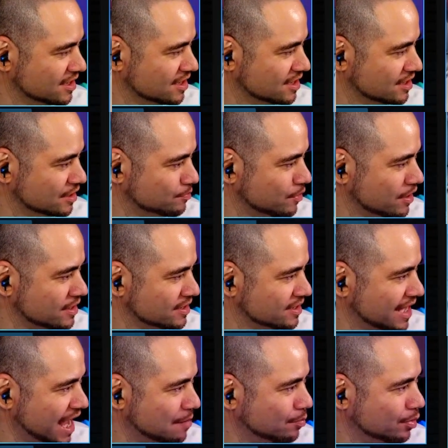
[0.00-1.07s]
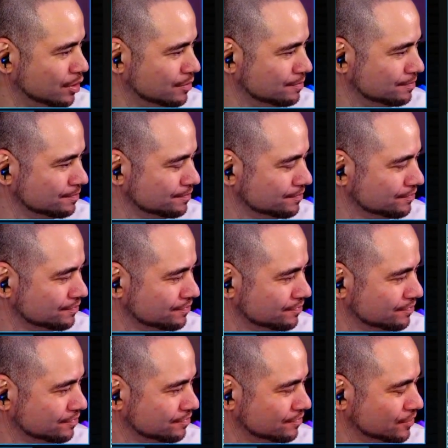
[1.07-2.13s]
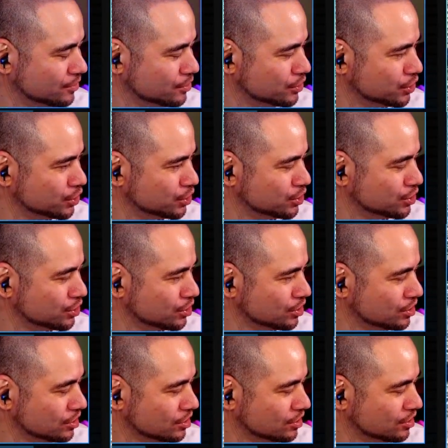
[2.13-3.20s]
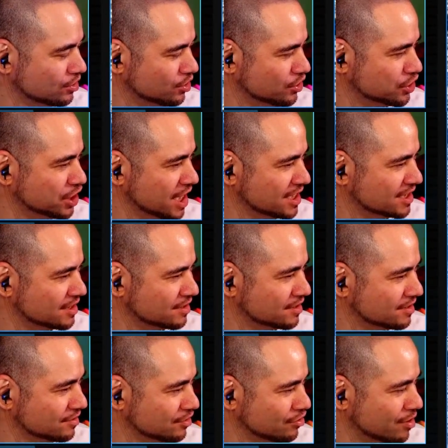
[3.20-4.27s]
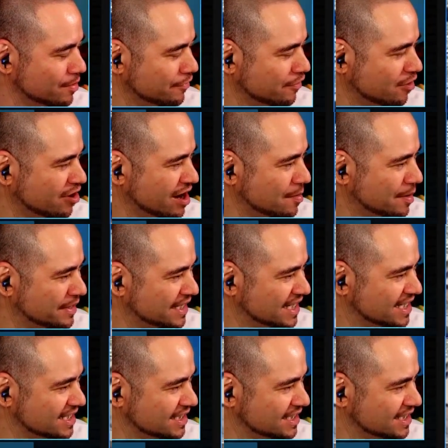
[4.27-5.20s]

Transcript: This part is the emblem on the chest. Correct me if I'm wrong, MOD.